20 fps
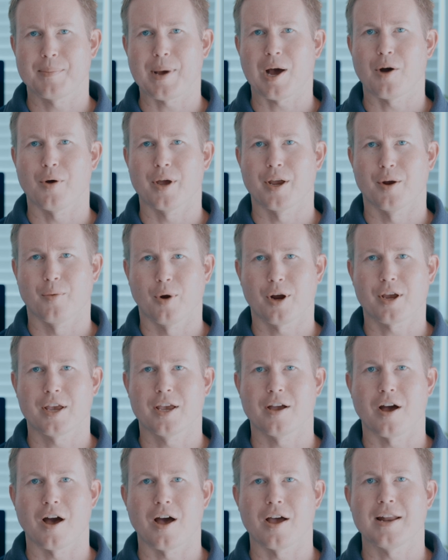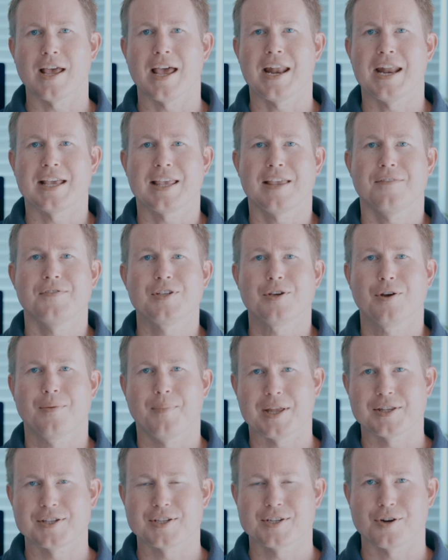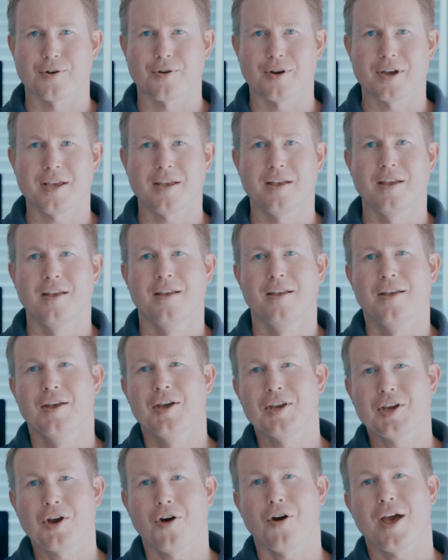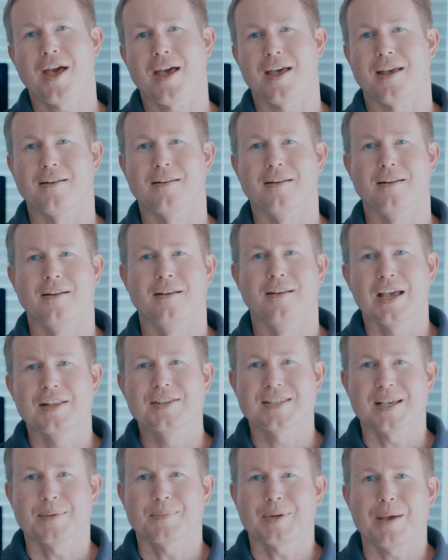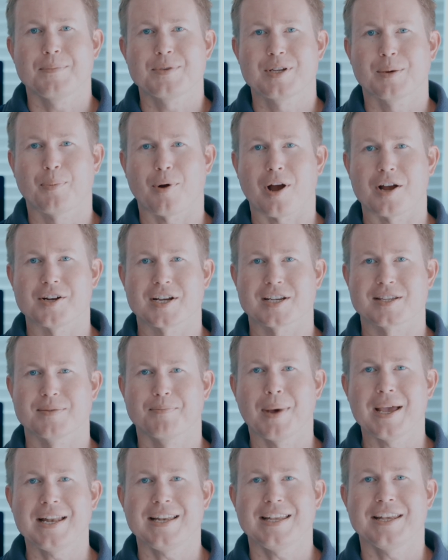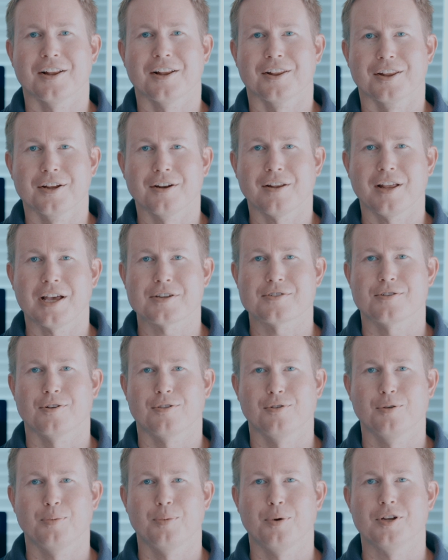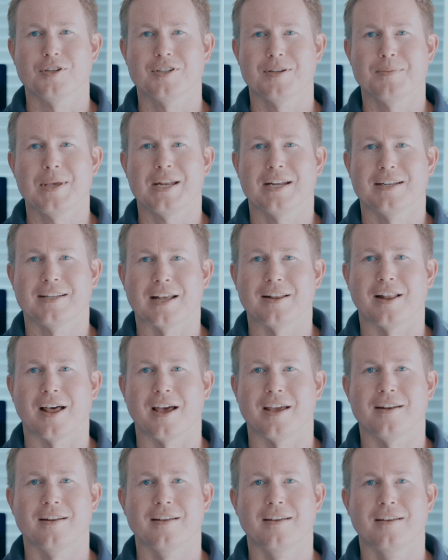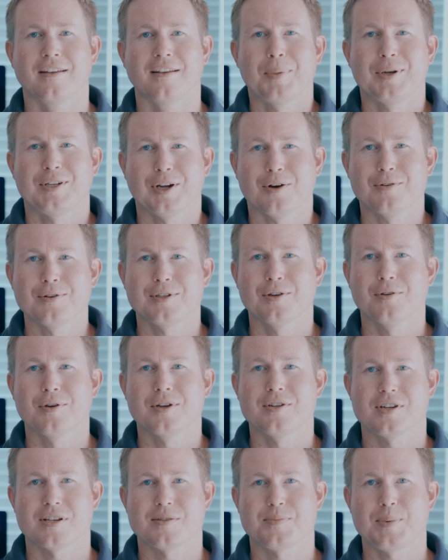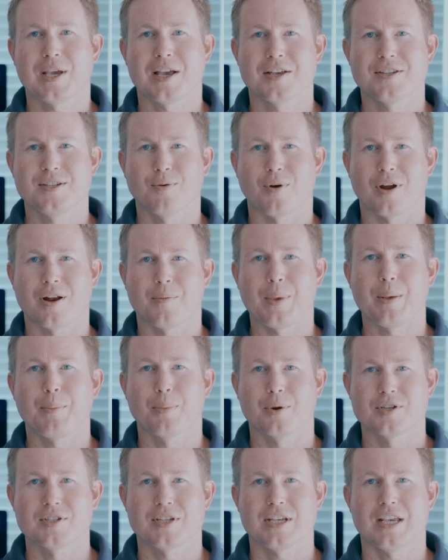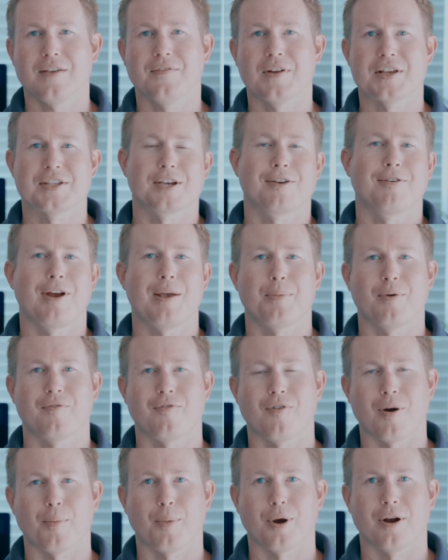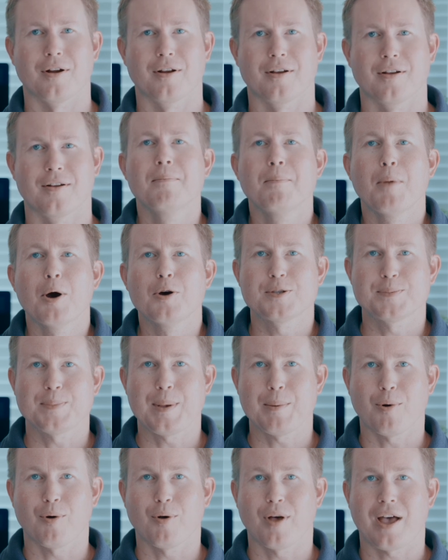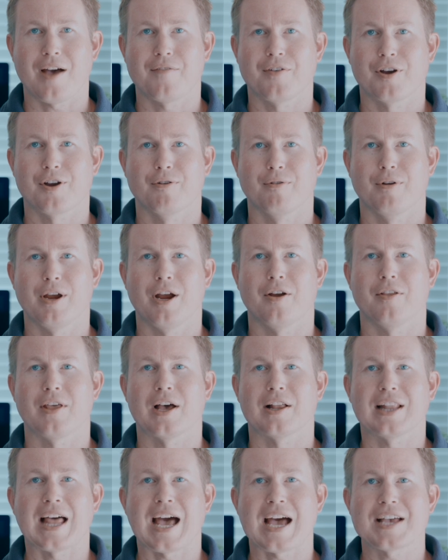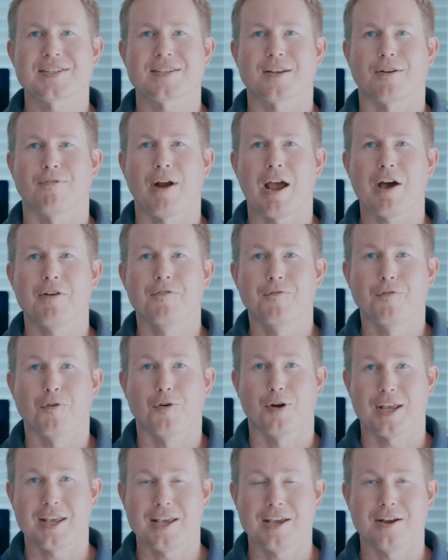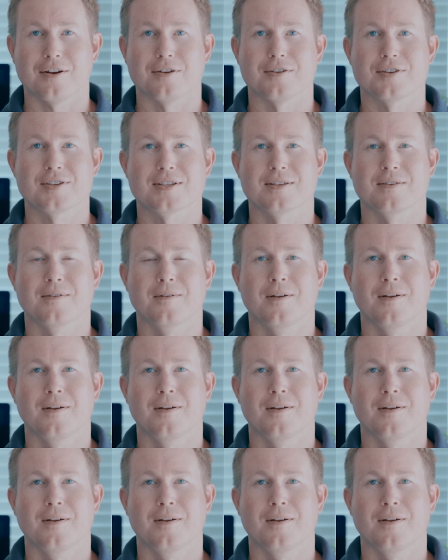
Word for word: about what you're working on and it gives you immense joy, go ahead. And sometimes your projects might little extra throughput to meet a deadline. But don't do it just because you want to be perceived as a great performer. Most people will have a career that lasts around 40 years.